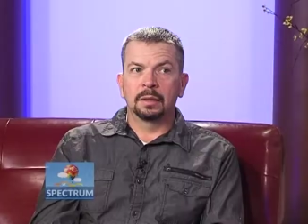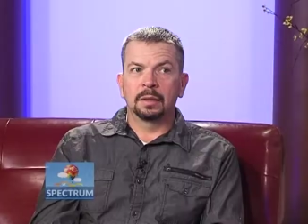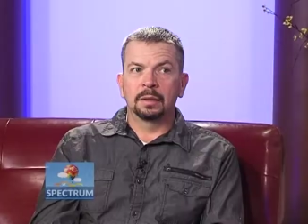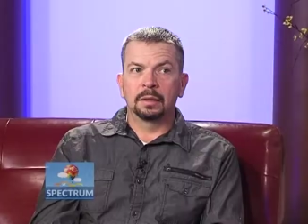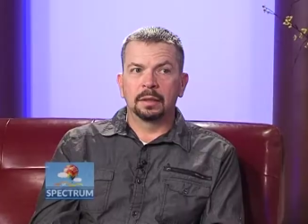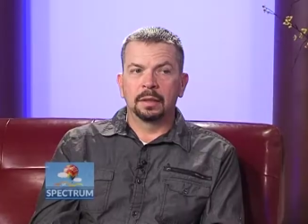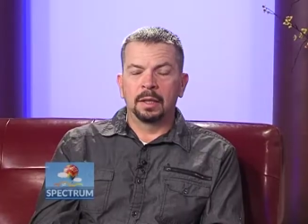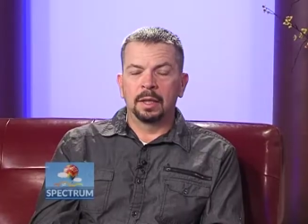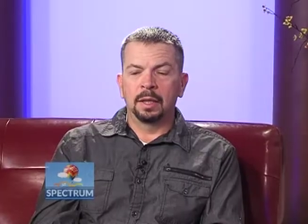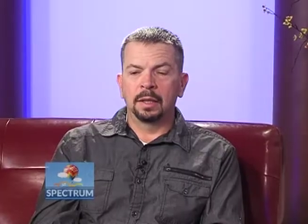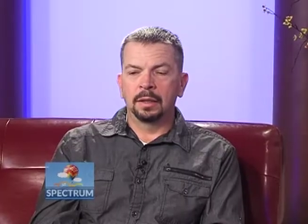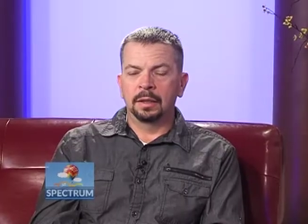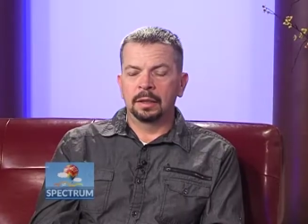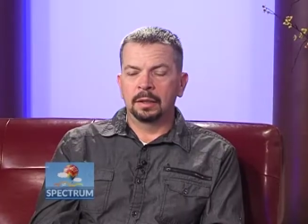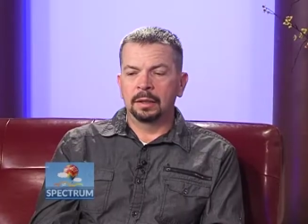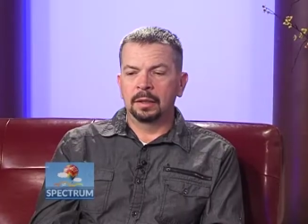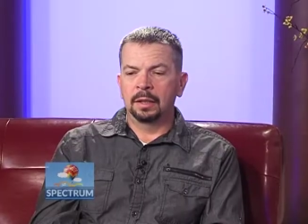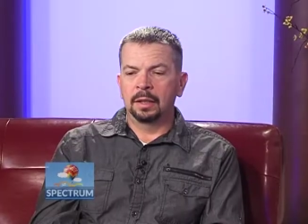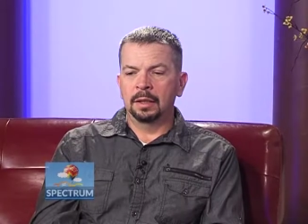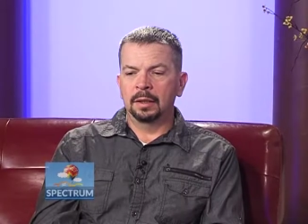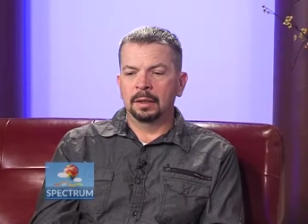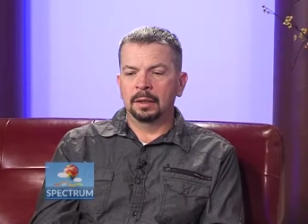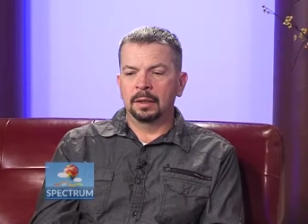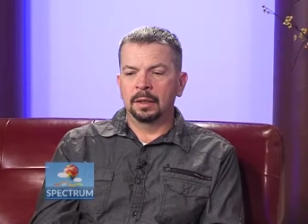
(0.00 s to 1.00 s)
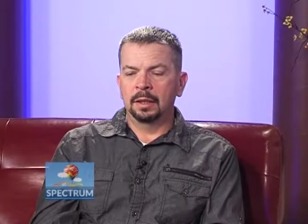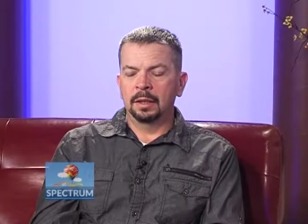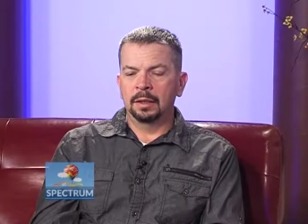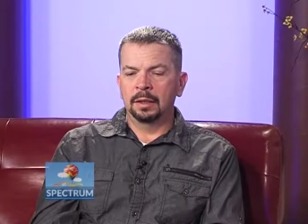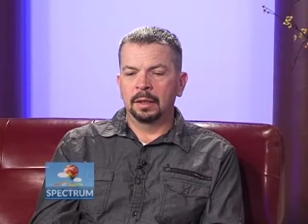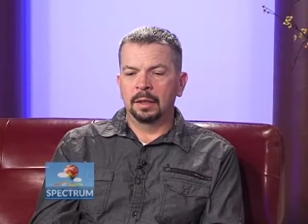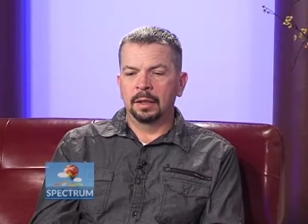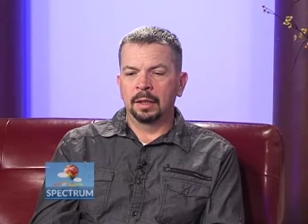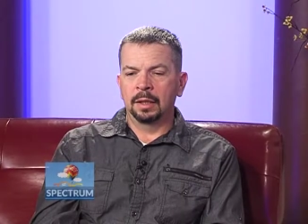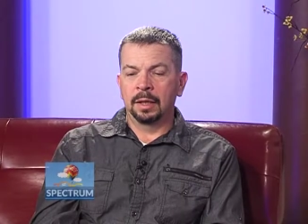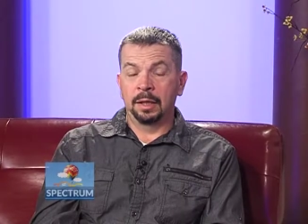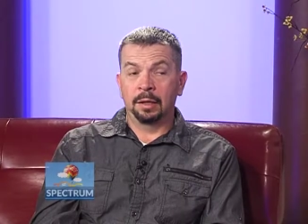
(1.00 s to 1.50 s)
mm lot, and, and and
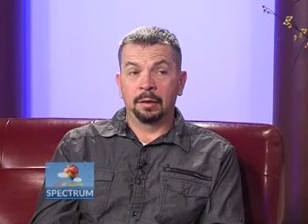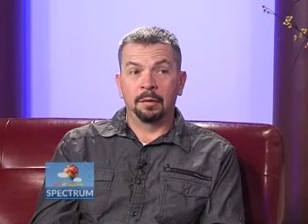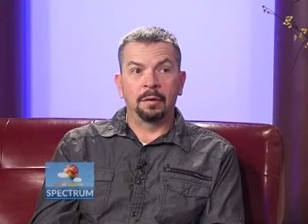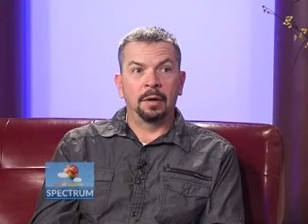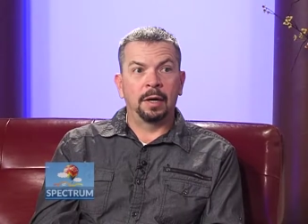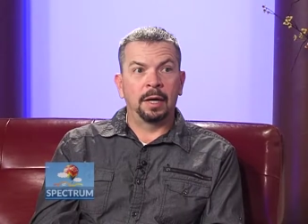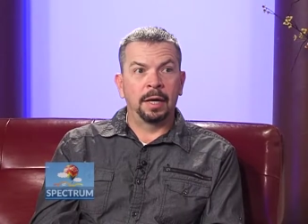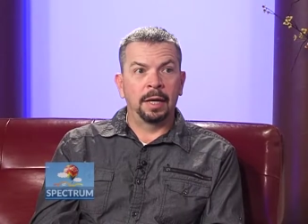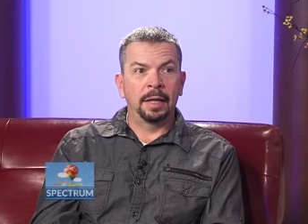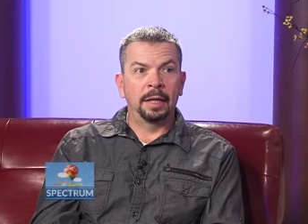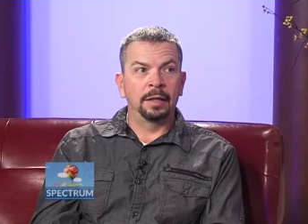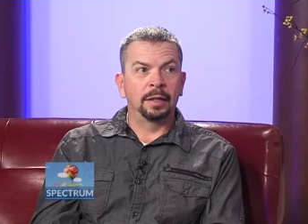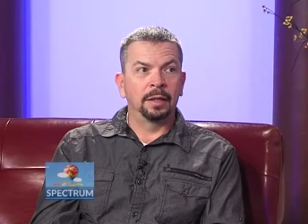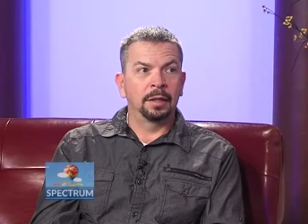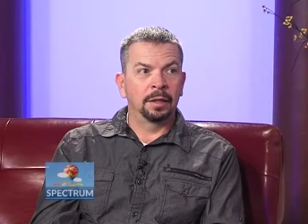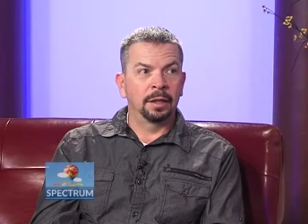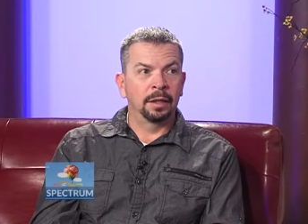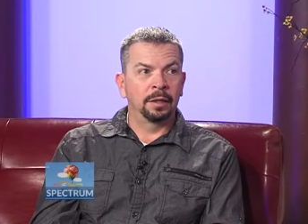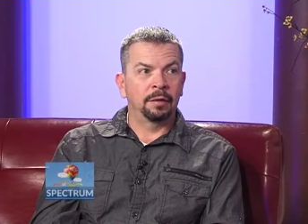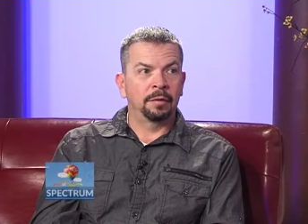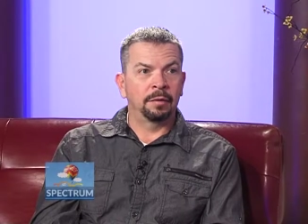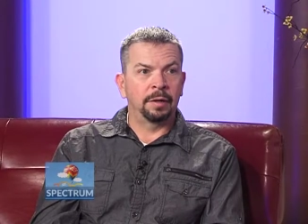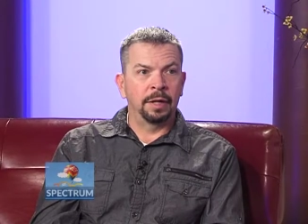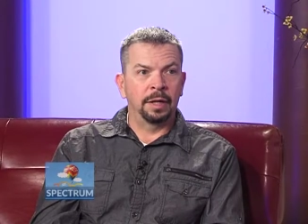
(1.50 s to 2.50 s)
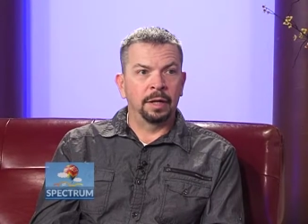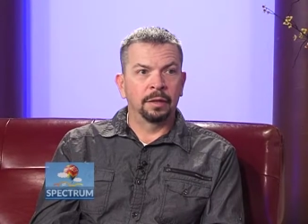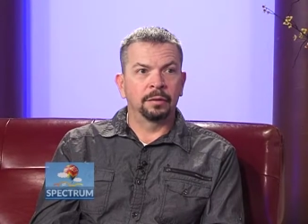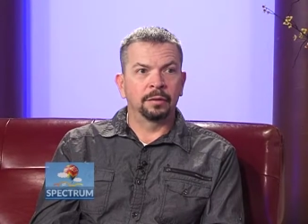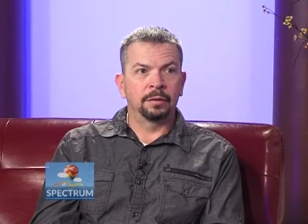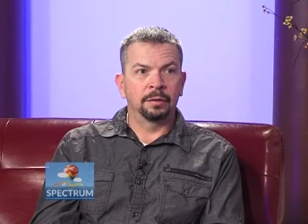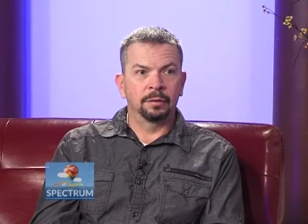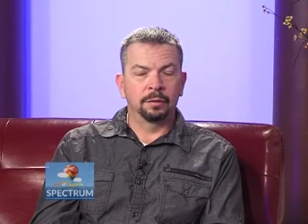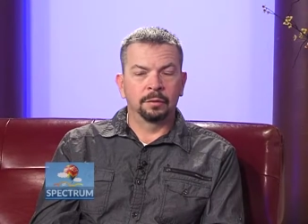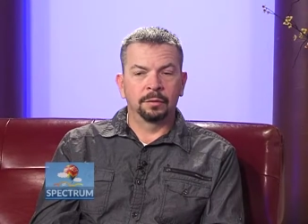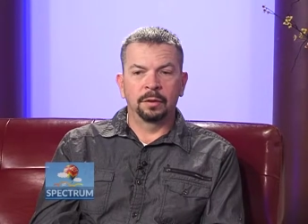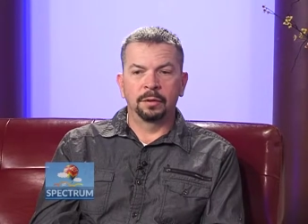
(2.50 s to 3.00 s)
and I cry, I cry yeah. out to
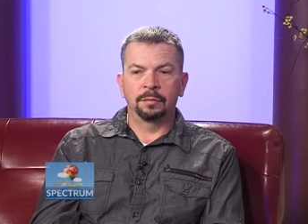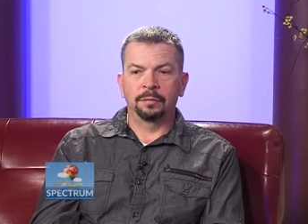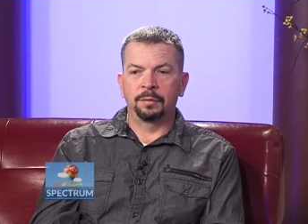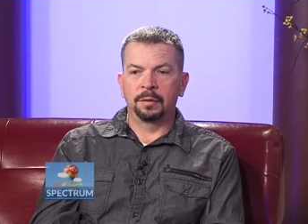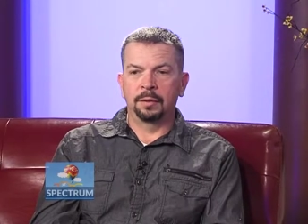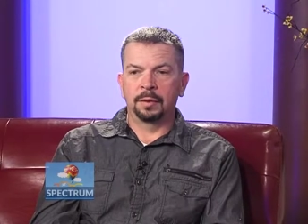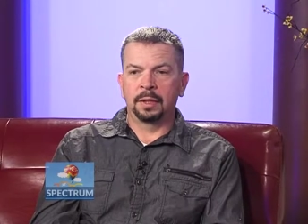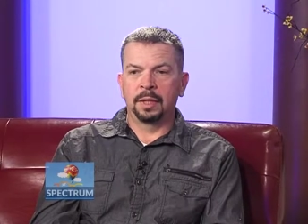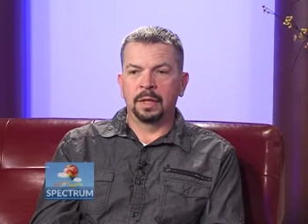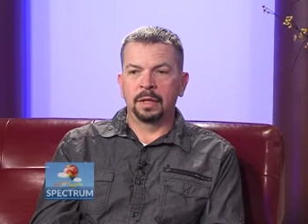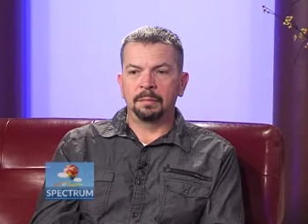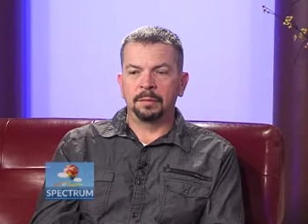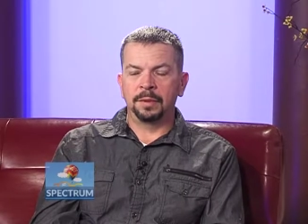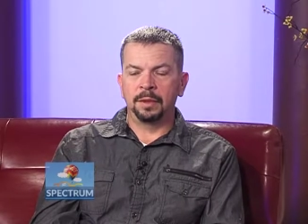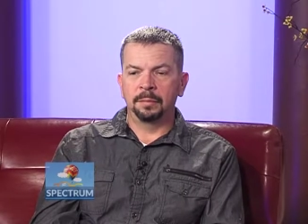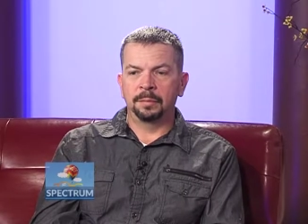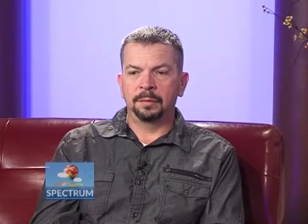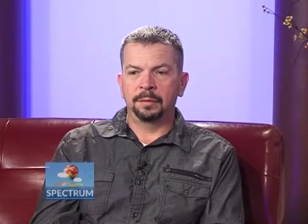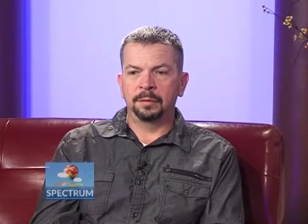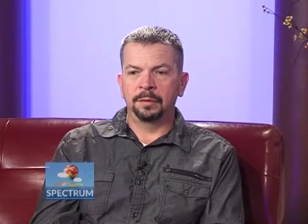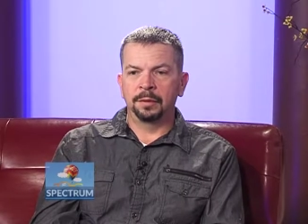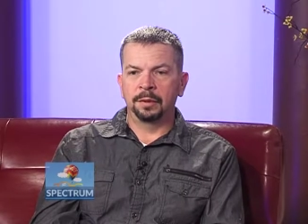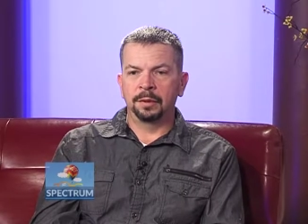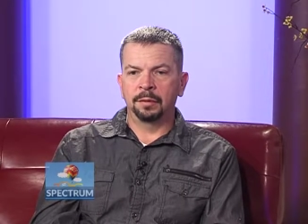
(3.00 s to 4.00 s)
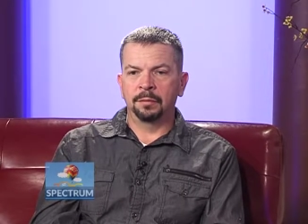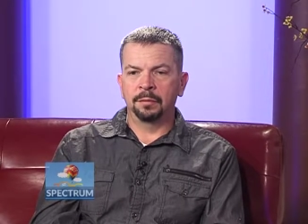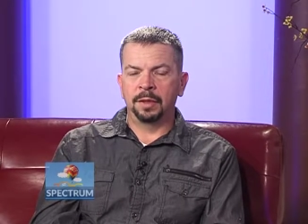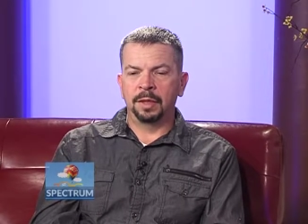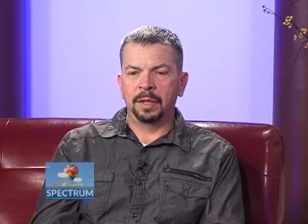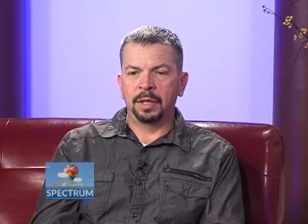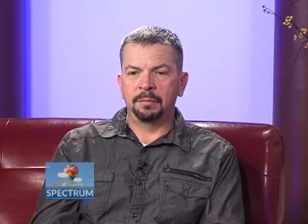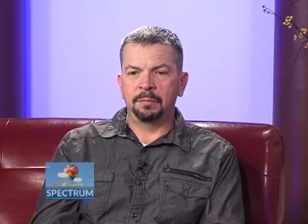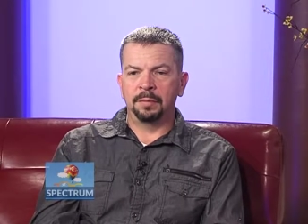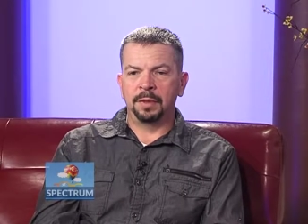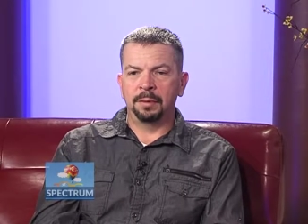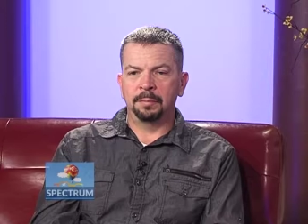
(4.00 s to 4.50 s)
the Lord for a lot of people. You know, we
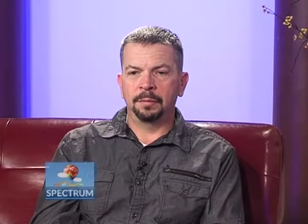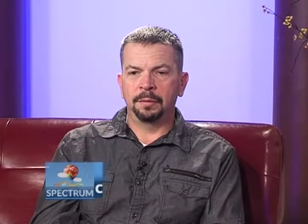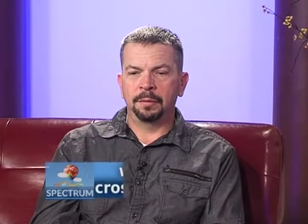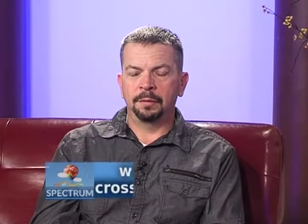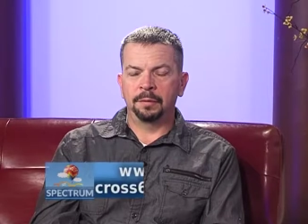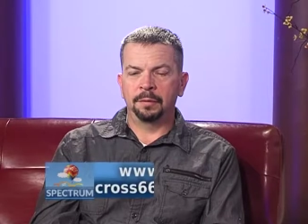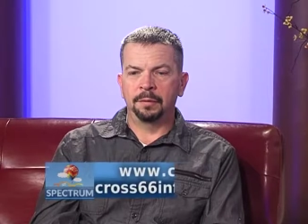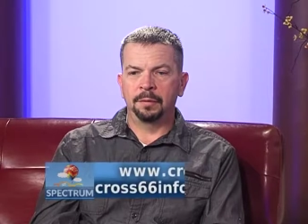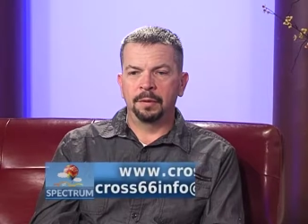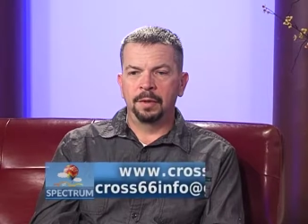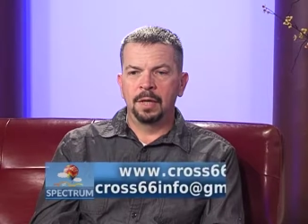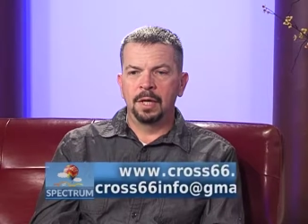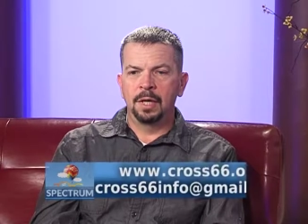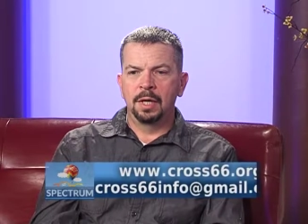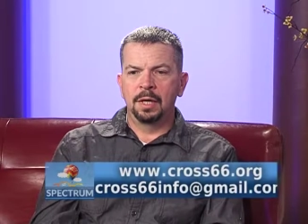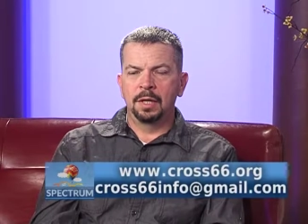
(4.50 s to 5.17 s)
have people who.